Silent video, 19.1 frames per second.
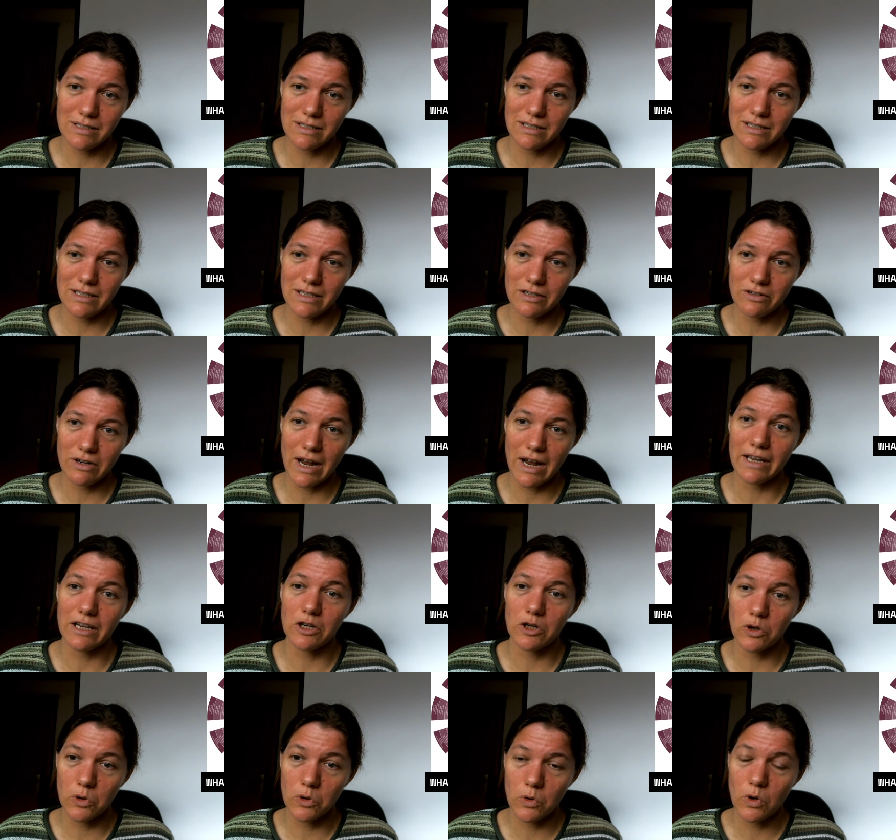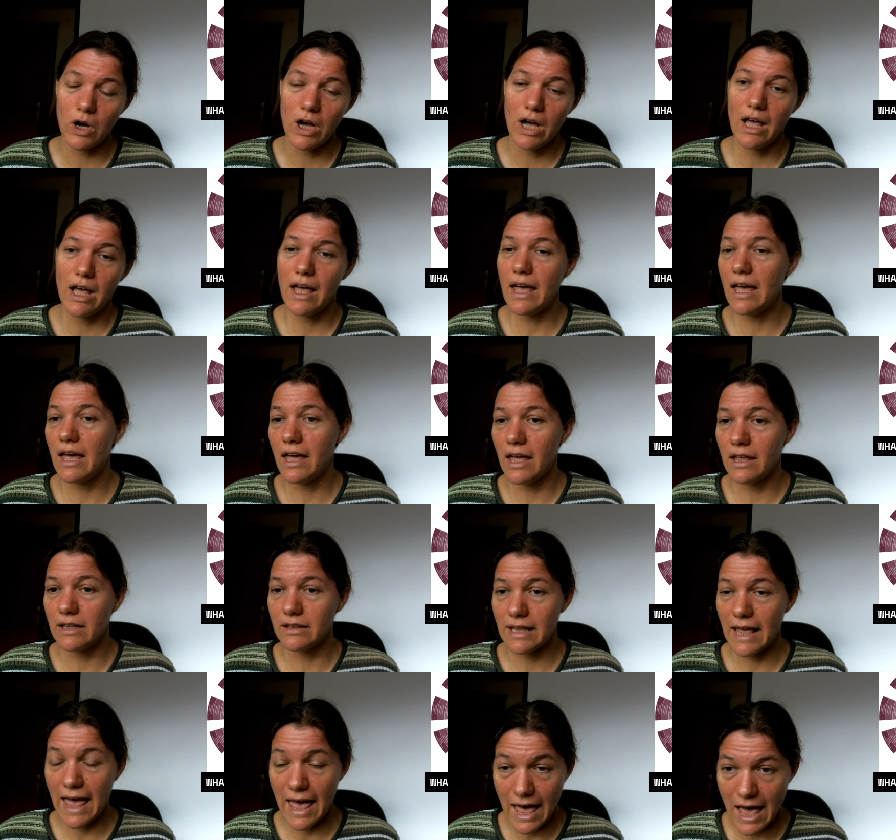a year, I go
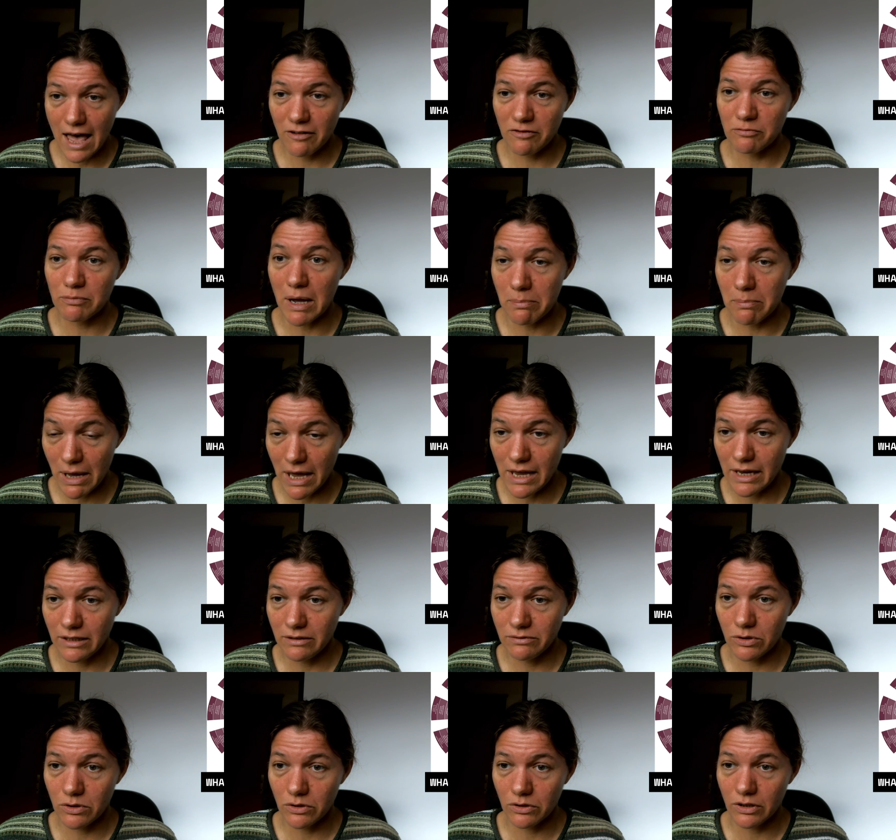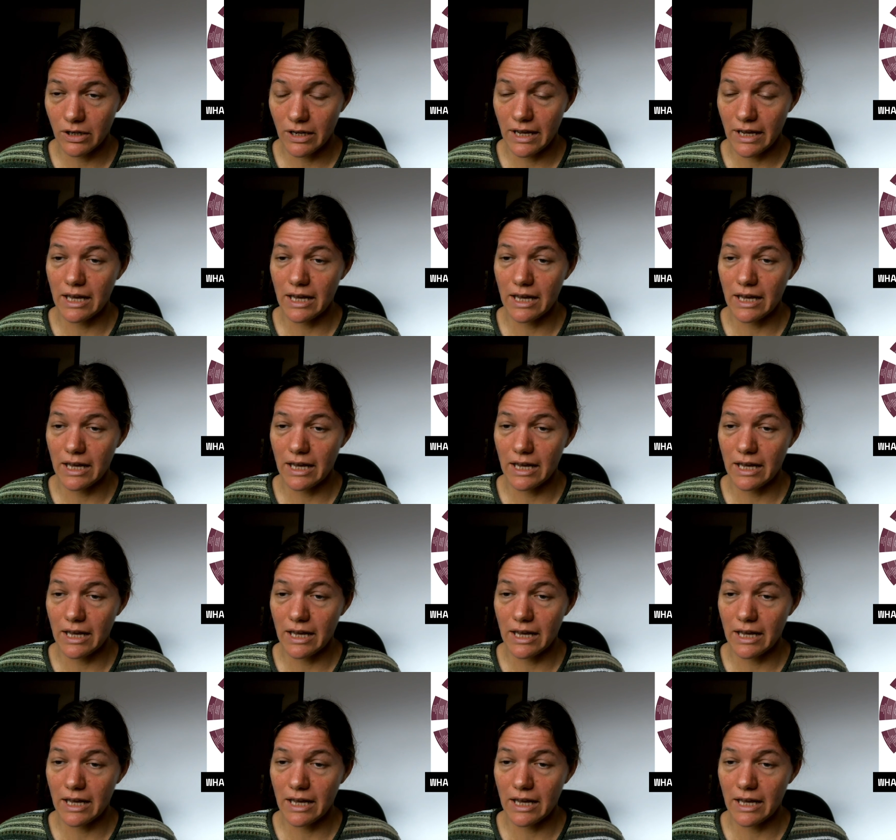and have my paid work.